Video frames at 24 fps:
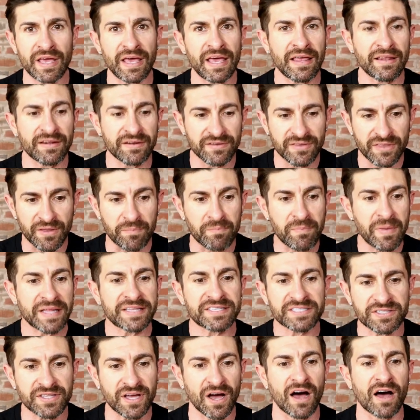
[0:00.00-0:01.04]
in the
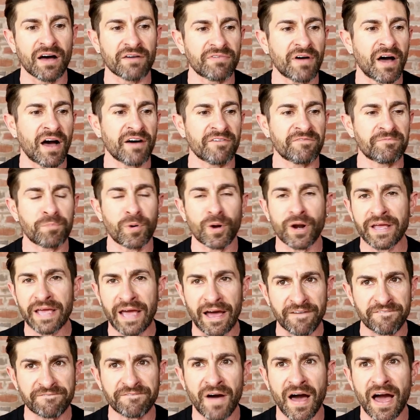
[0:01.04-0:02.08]
midst of putting
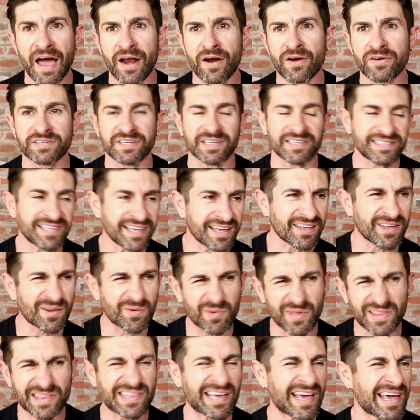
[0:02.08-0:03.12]
out fires and dealing
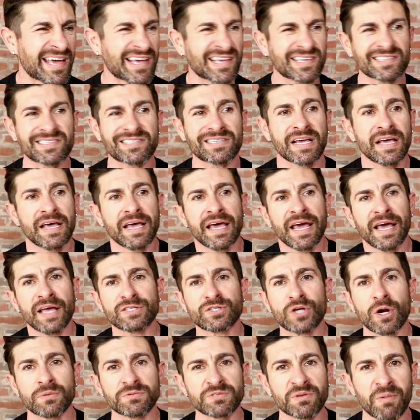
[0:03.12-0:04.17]
with things in
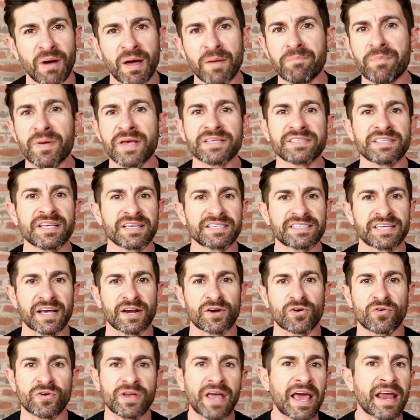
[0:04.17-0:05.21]
terms of my business
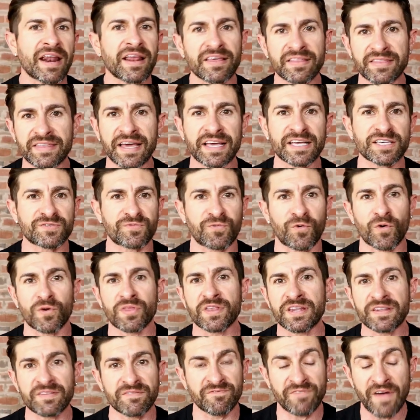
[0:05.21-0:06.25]
and creating things for
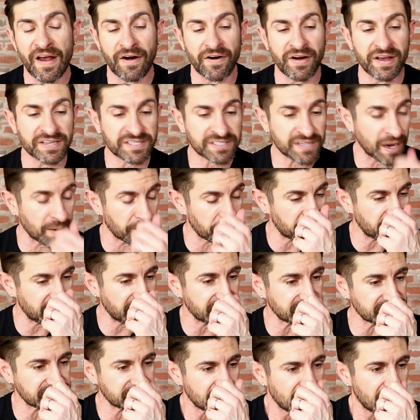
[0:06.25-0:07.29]
the various
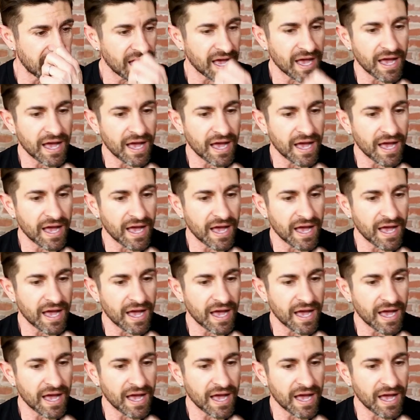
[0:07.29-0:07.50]
companies,